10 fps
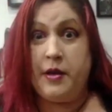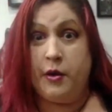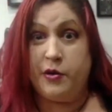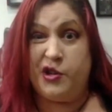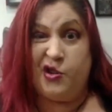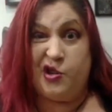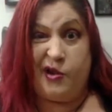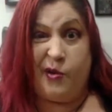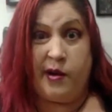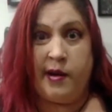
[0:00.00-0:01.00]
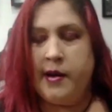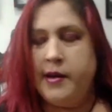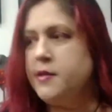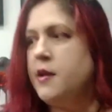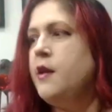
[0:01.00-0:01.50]
your shit
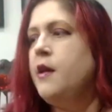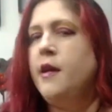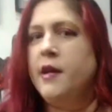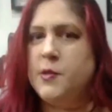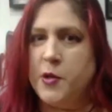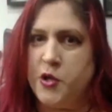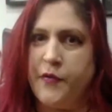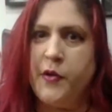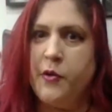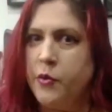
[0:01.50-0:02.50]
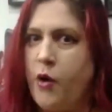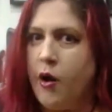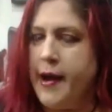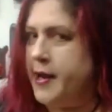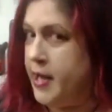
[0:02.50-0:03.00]
organized, especially if you
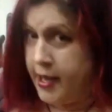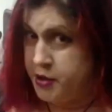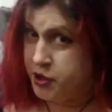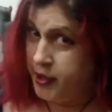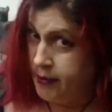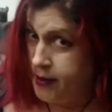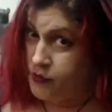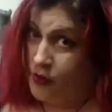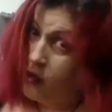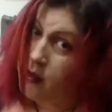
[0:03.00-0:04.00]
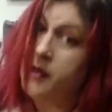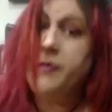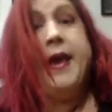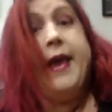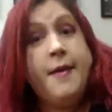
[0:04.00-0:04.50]
are ADHD, that's like
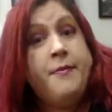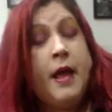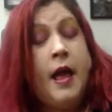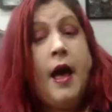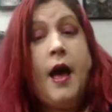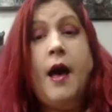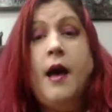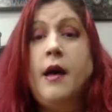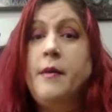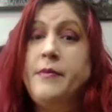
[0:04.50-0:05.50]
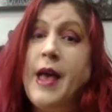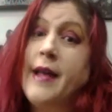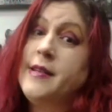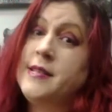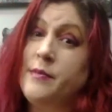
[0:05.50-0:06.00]
me,
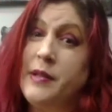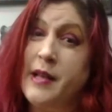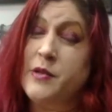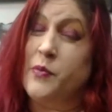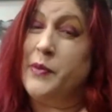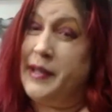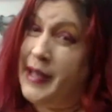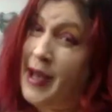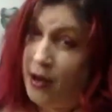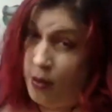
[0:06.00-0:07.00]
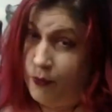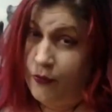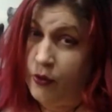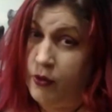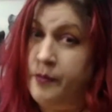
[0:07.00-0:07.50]
that is something that is really
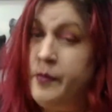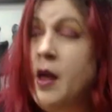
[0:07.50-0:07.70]
helpful.